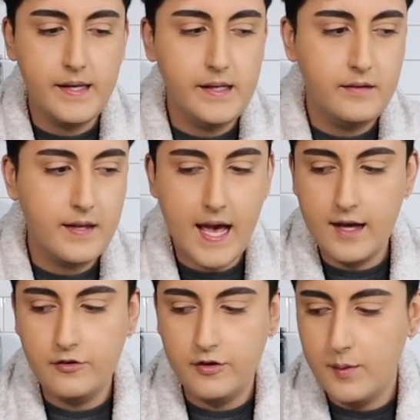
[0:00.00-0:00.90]
need to
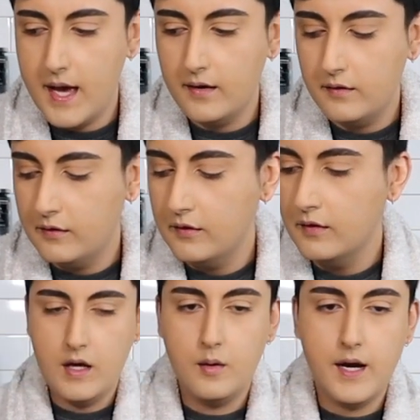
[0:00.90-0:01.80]
add 2 eggs.
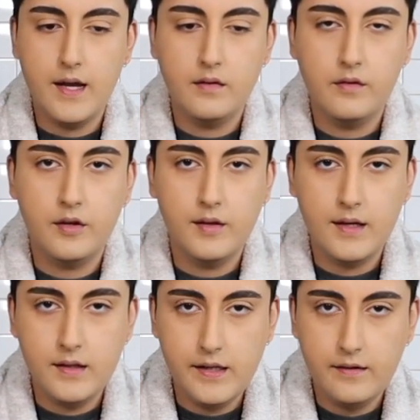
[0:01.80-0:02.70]
All right, so
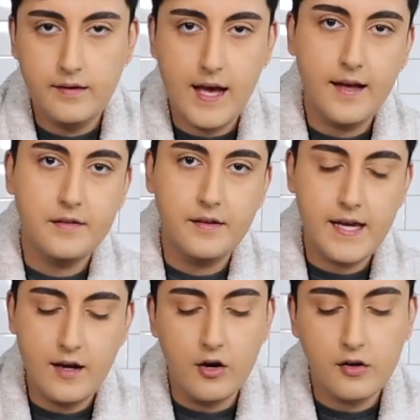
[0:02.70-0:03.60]
luckily this has
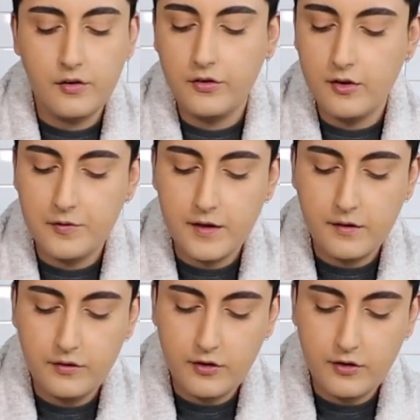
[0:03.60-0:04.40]
a hard surface,